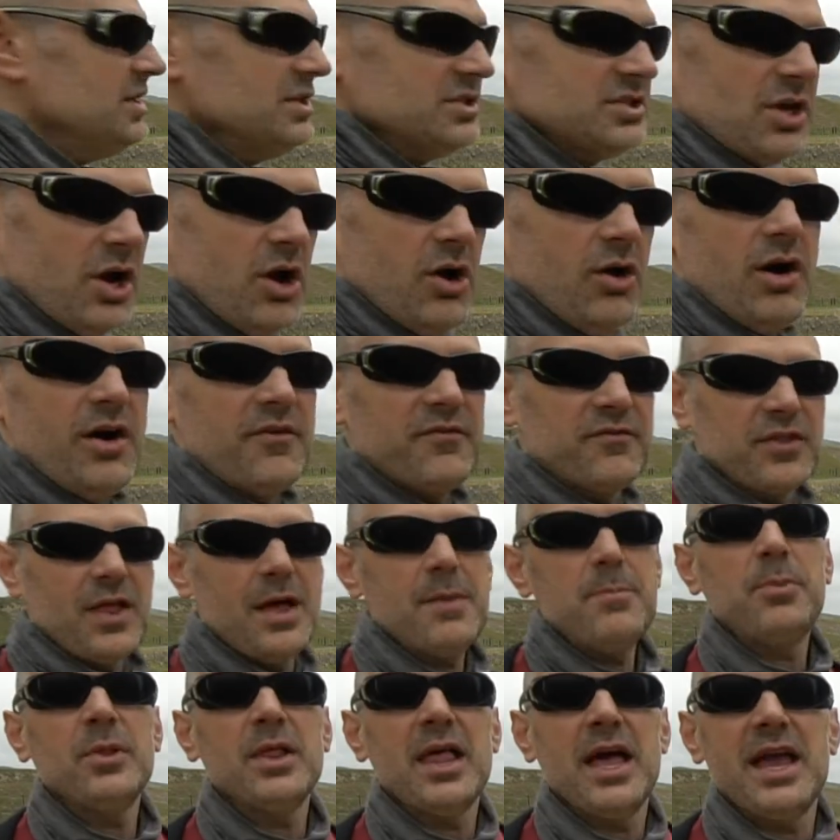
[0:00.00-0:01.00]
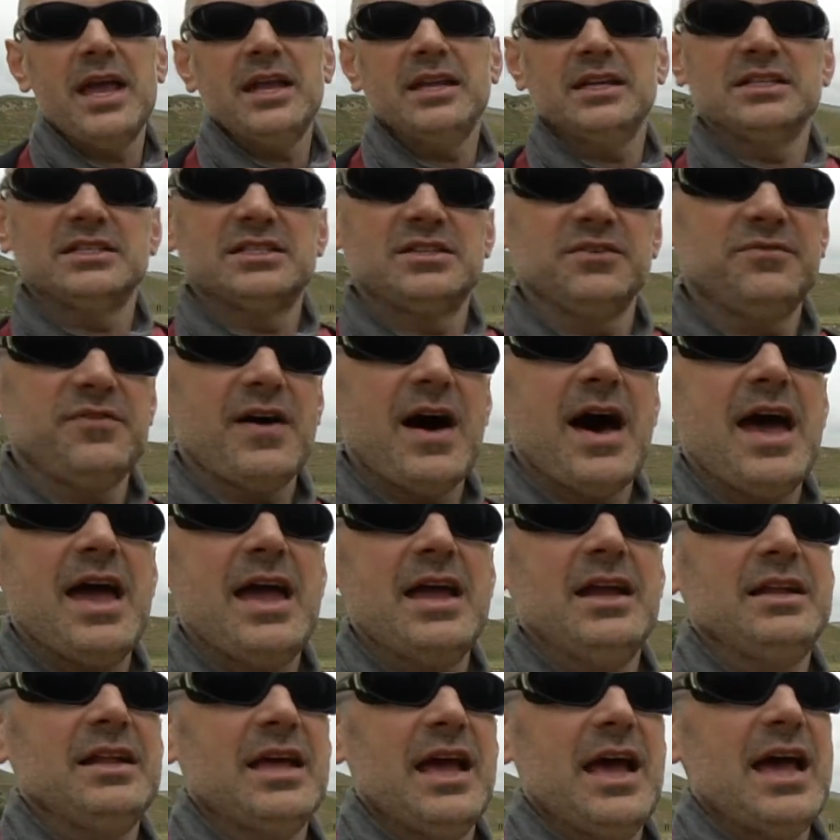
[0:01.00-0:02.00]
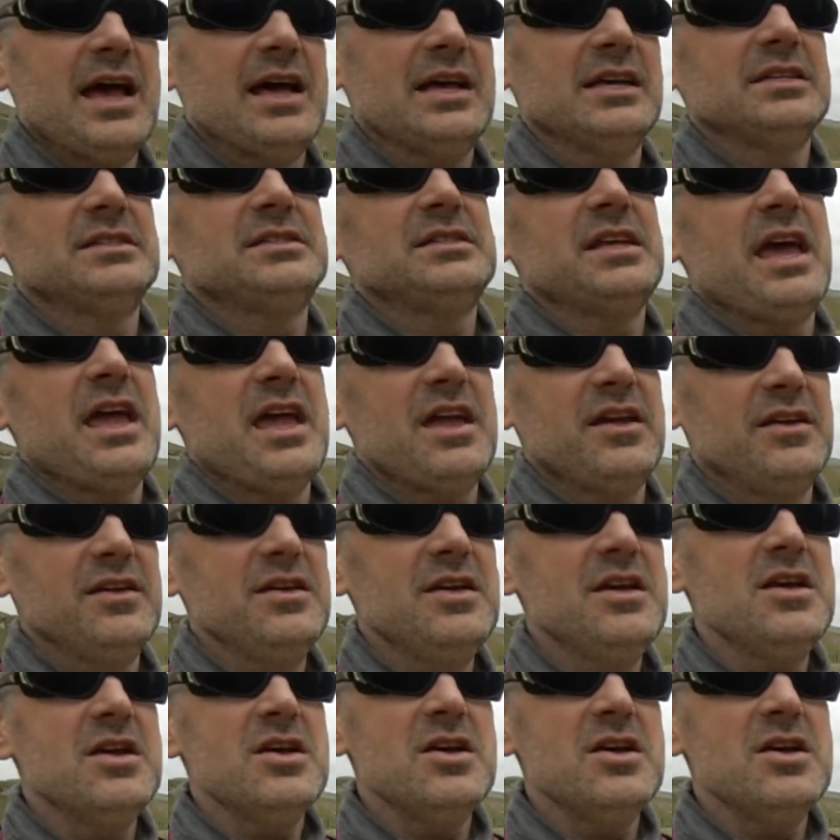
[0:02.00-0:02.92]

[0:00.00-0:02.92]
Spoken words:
So a floodplain is defined as a